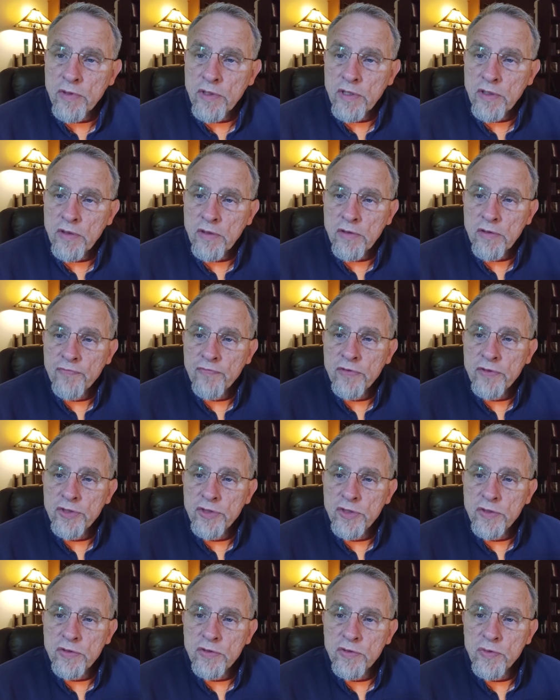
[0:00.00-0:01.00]
with Luther for
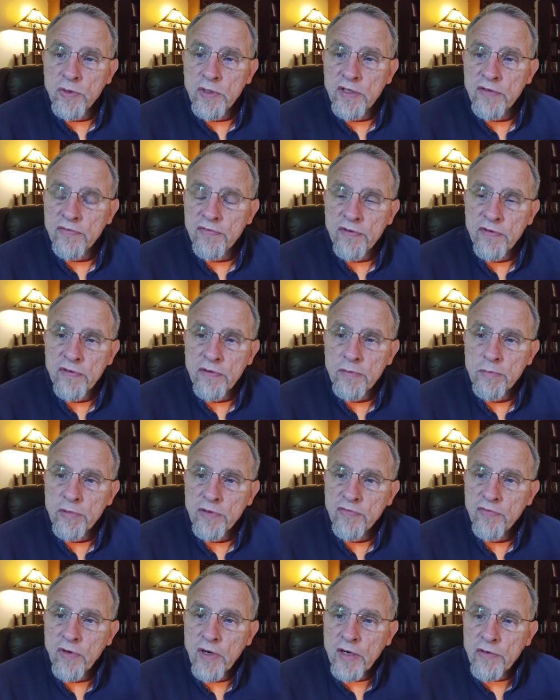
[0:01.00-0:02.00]
June 25th.
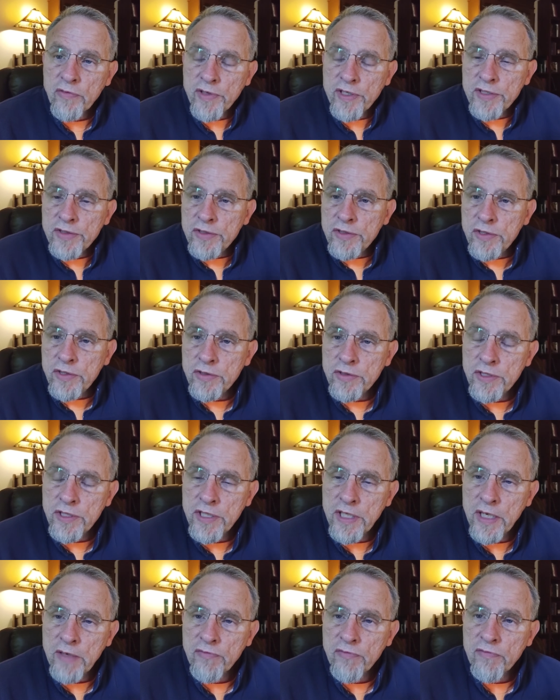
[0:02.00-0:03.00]
Before I read to you
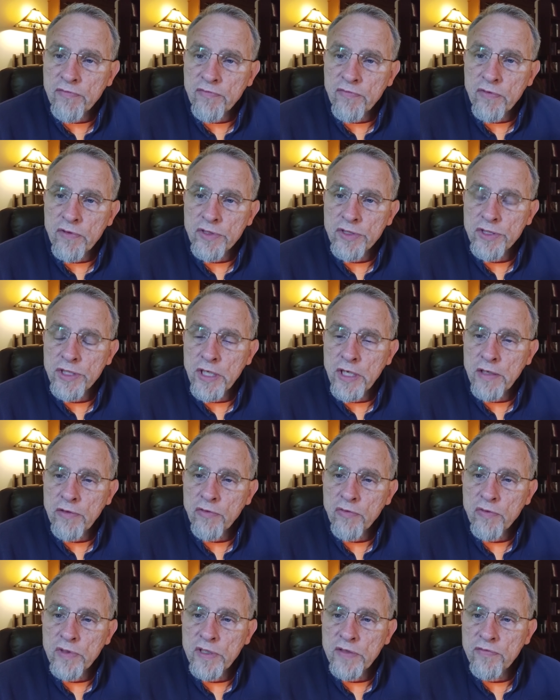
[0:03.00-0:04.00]
today from 1 John
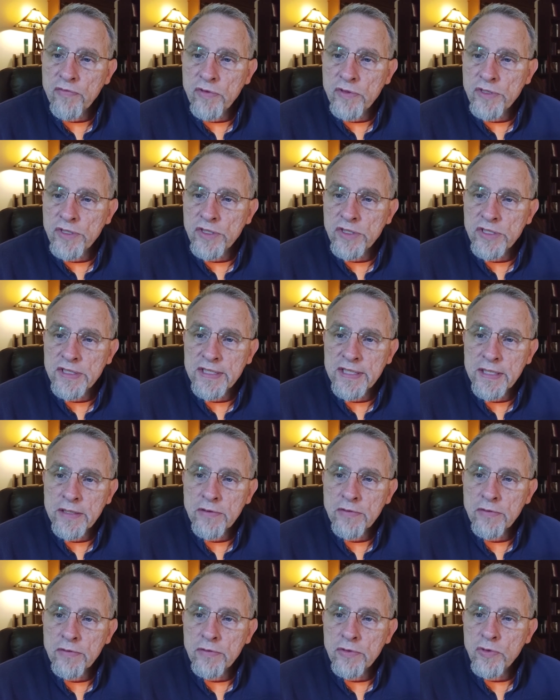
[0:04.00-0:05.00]
3, verses
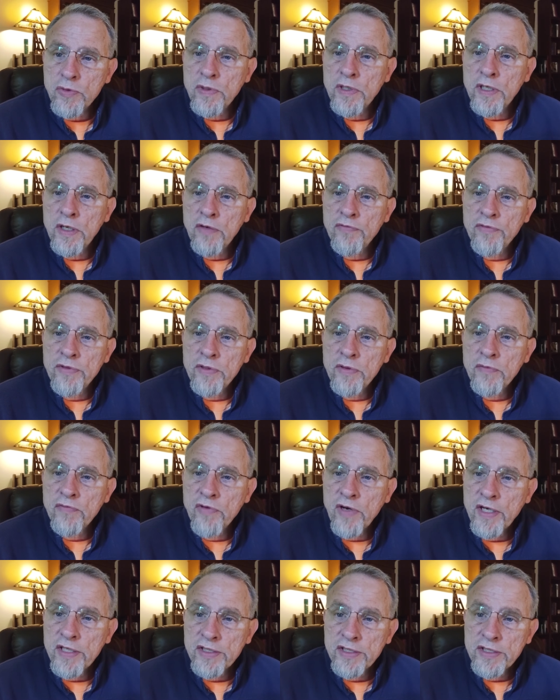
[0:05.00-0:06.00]
10 through 12 in the
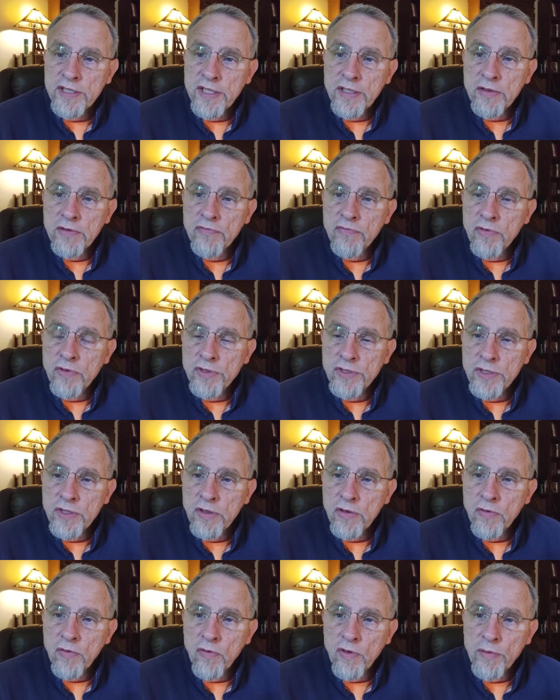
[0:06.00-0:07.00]
Revised Standard Version
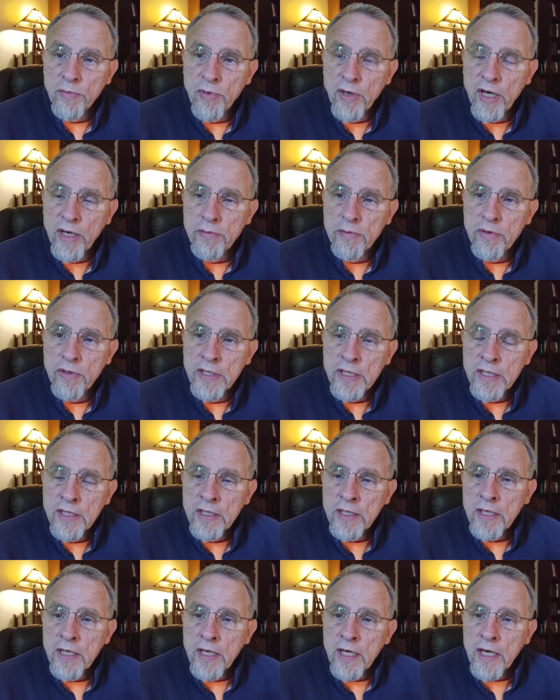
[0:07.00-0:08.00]
of the Holy Bible,
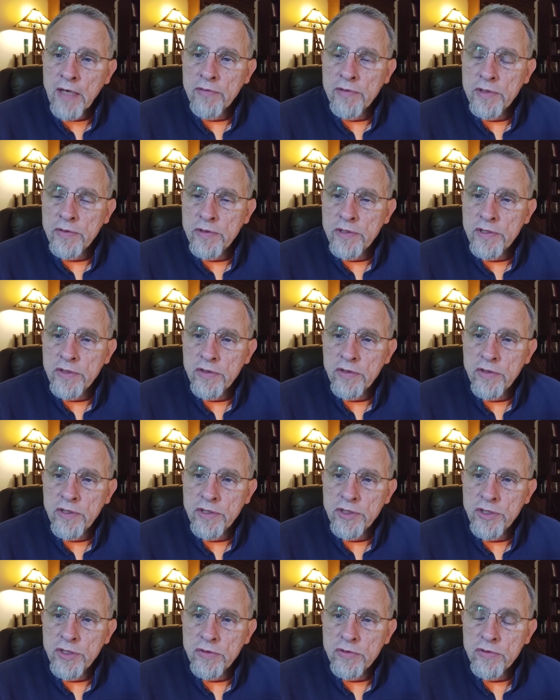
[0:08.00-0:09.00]
I want to
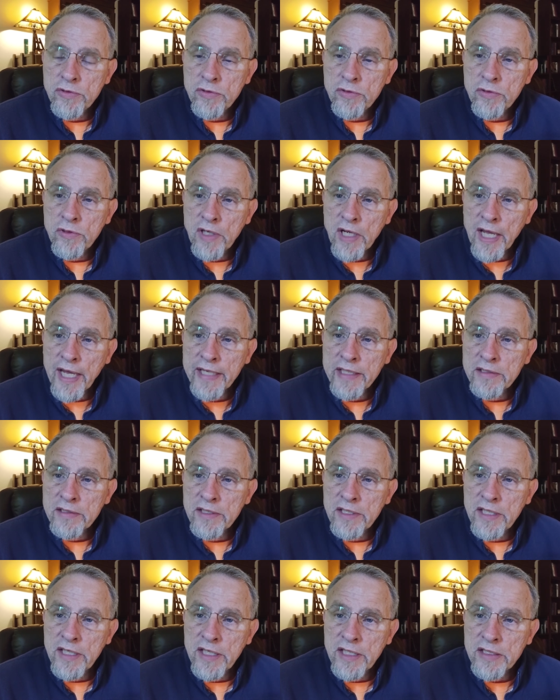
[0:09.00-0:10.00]
encourage you to like
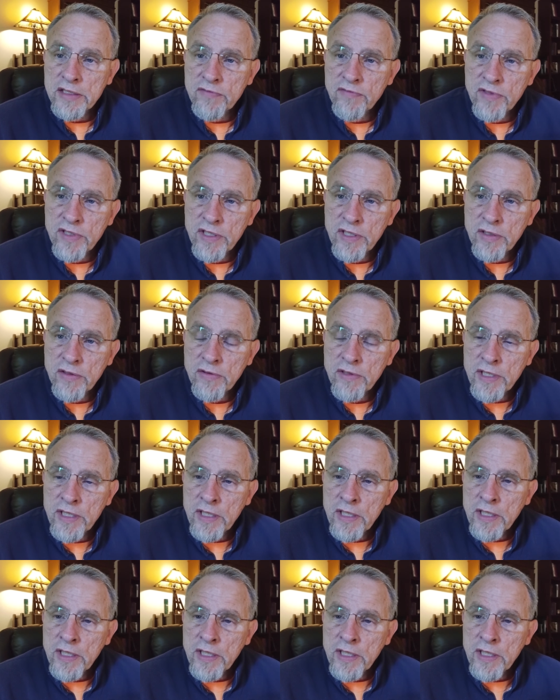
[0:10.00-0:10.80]
today's video